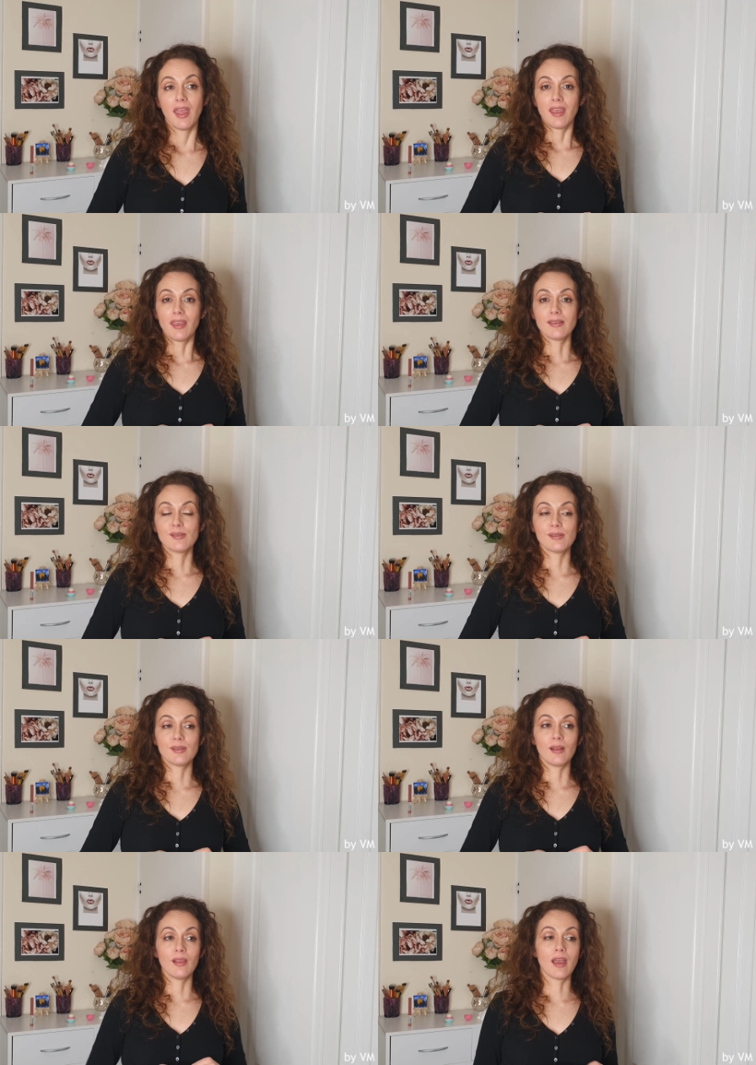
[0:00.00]
is
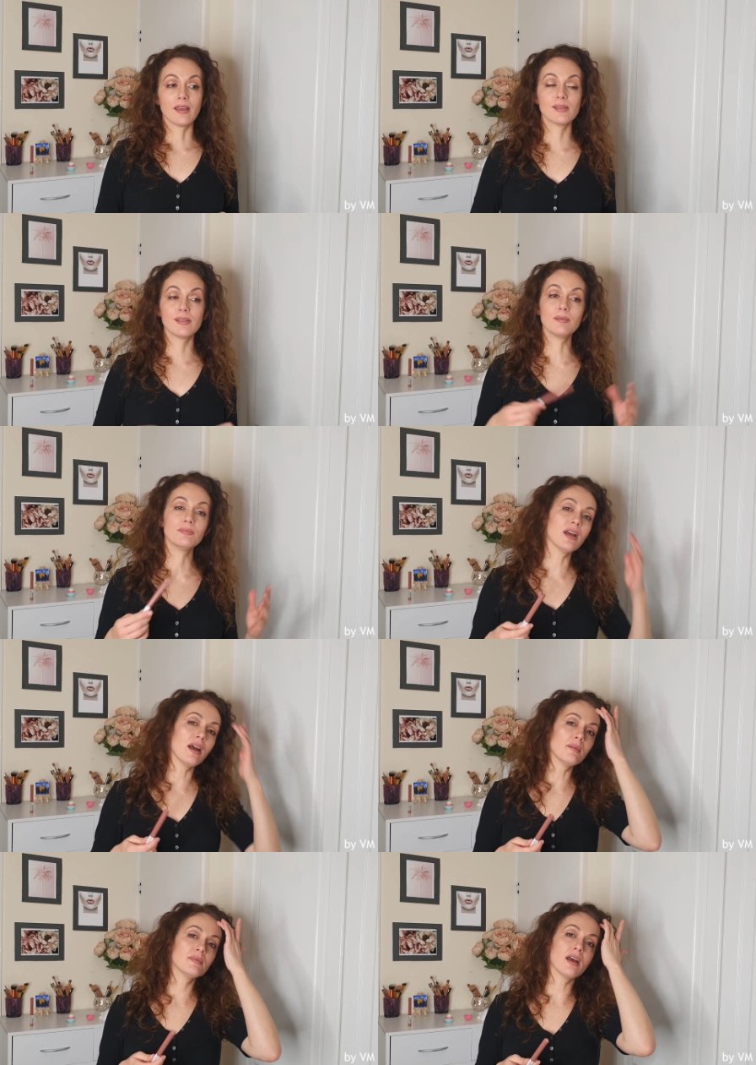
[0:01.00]
like
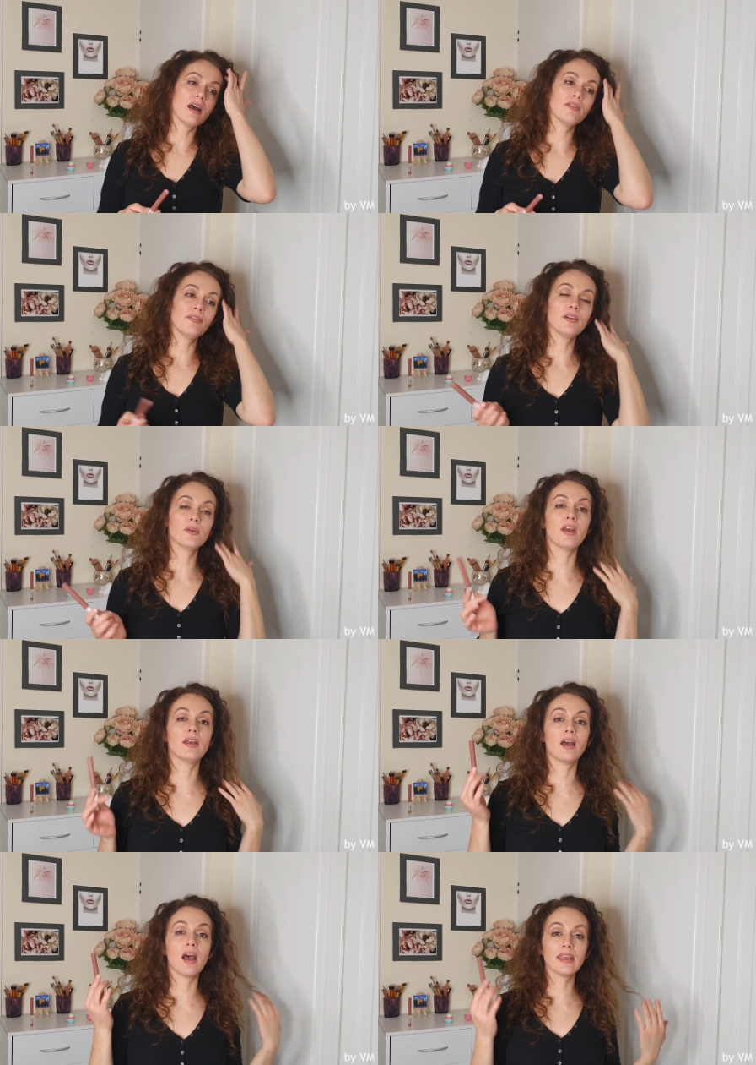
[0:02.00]
sometimes I feel
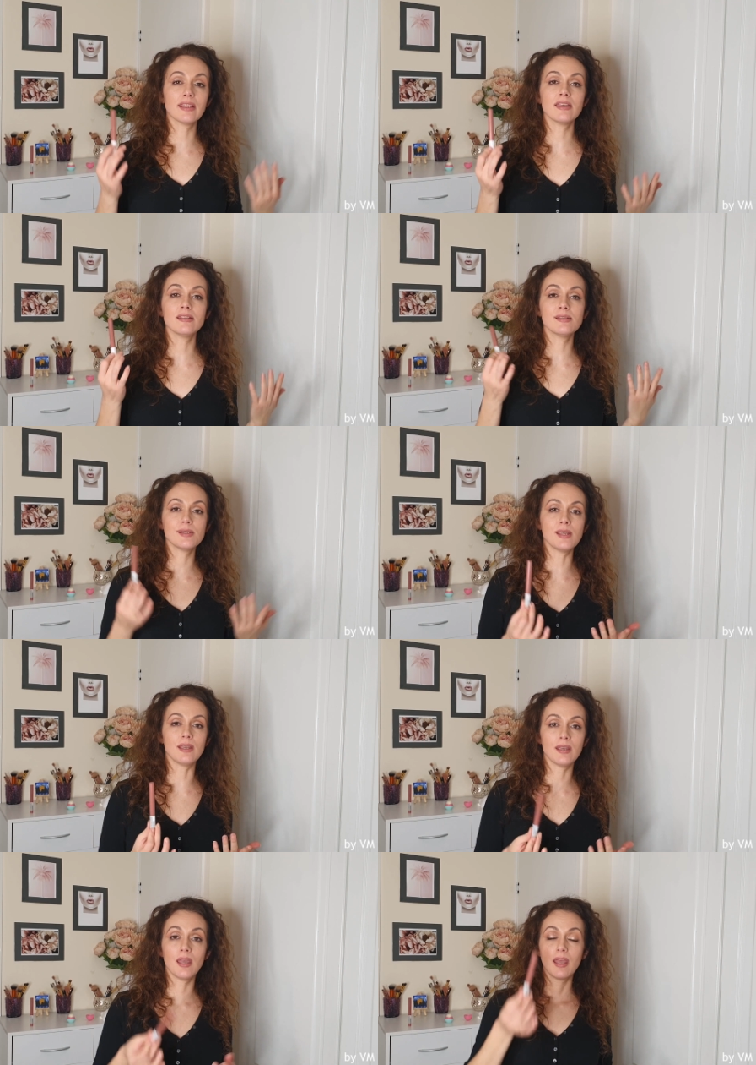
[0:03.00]
that I can see